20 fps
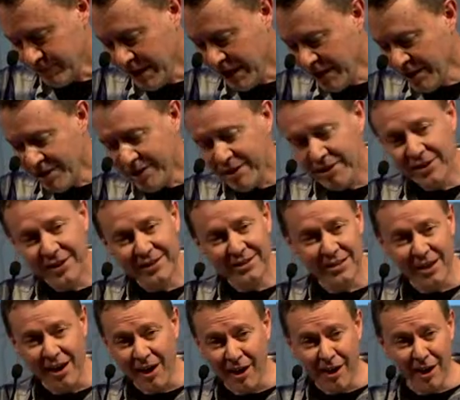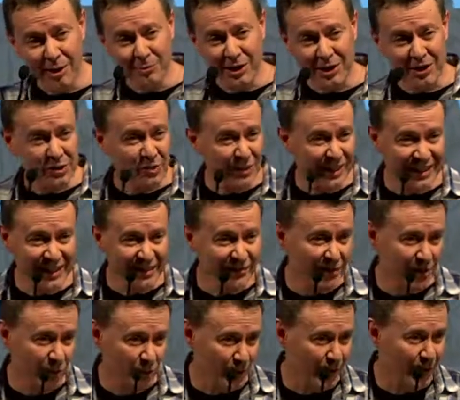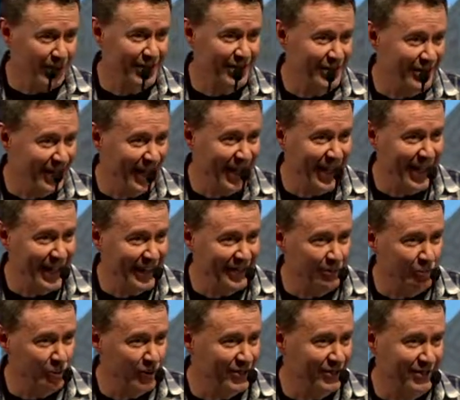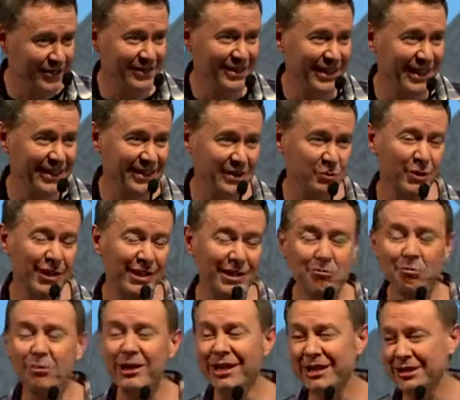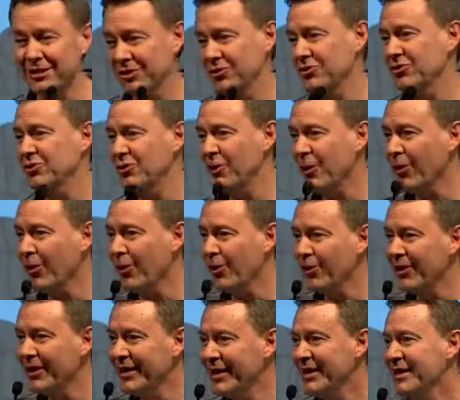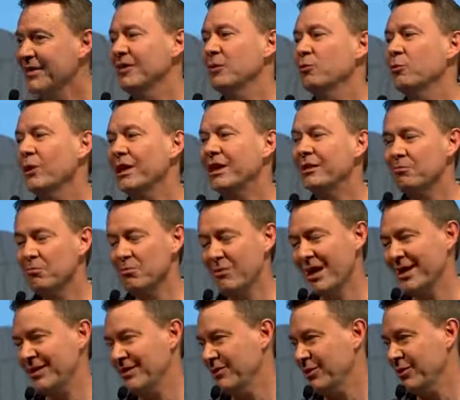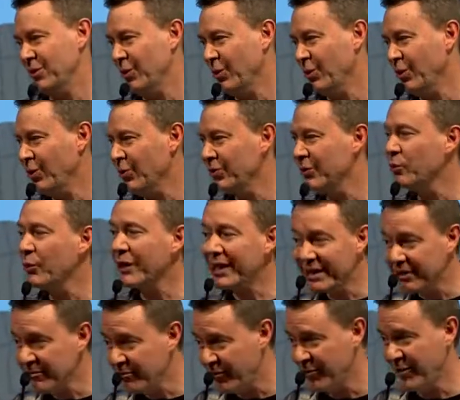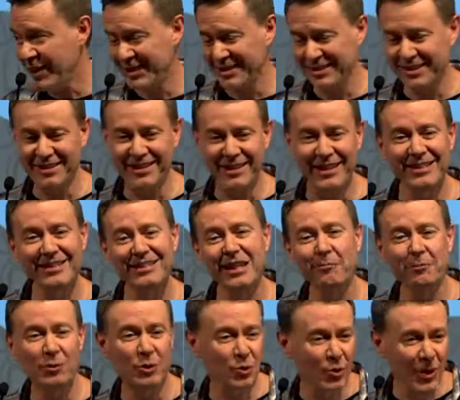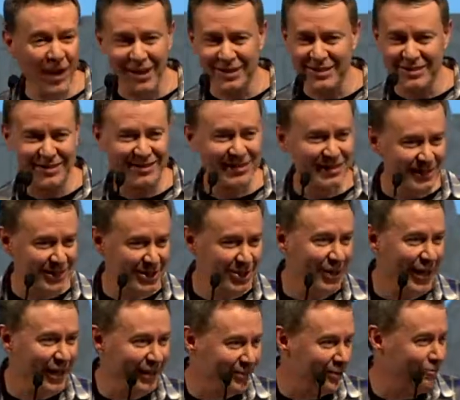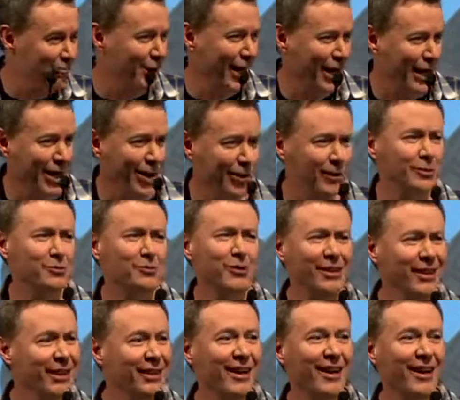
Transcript: And I know that's hard because we live in a world today that wants to tell us we can be in control that we can make the call, that we can fix it, that it's up to us, the strength and powers within